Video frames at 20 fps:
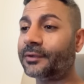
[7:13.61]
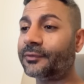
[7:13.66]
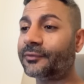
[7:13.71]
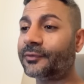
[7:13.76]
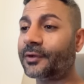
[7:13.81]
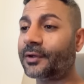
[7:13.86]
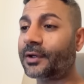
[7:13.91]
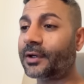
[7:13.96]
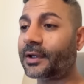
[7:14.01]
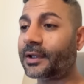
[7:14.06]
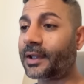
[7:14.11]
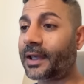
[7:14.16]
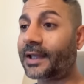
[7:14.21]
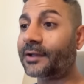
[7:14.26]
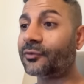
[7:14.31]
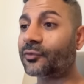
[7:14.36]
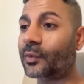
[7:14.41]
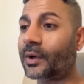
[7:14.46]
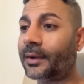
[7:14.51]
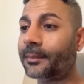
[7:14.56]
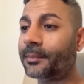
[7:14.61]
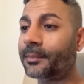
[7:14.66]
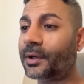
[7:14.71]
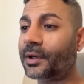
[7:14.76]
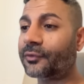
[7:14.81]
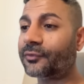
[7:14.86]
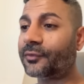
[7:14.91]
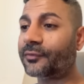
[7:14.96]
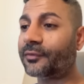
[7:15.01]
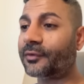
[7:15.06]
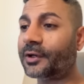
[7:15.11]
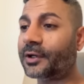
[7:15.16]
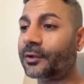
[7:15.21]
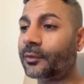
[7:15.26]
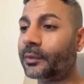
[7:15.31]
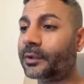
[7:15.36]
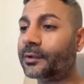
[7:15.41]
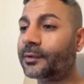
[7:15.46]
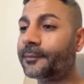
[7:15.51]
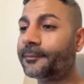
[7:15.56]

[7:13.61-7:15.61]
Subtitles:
So hence why I'm persevering with